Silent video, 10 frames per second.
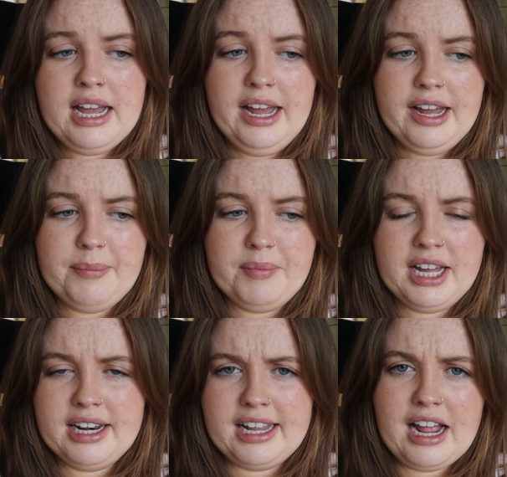and
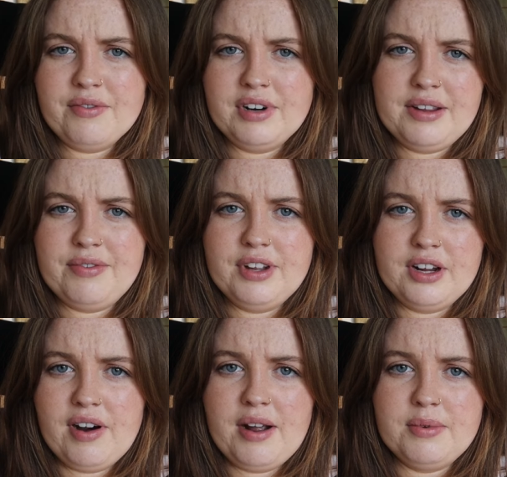I can't really
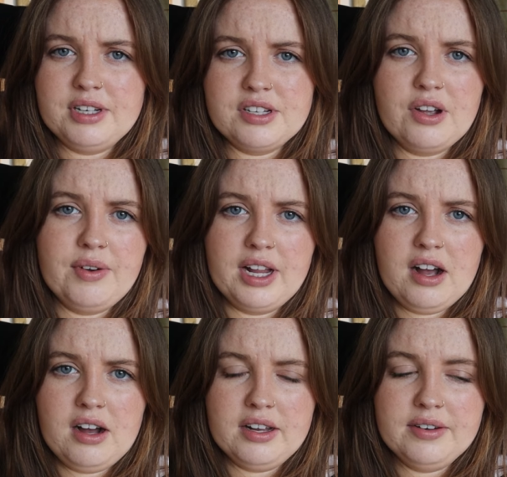figure out what's going
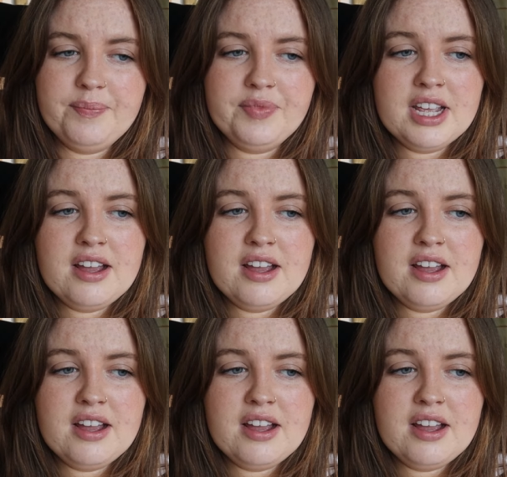on.